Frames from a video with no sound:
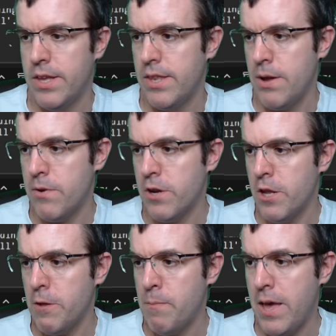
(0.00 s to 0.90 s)
Now we're going to
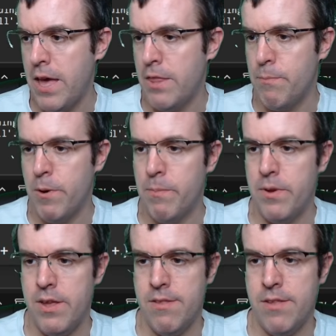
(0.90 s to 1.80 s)
compare the
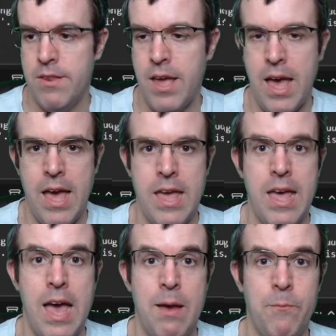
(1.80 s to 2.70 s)
properties in A
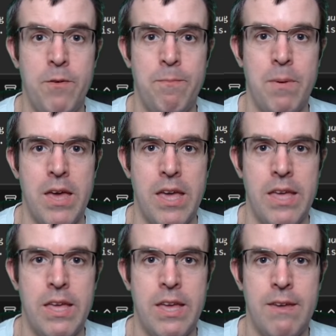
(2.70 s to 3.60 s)
and with B.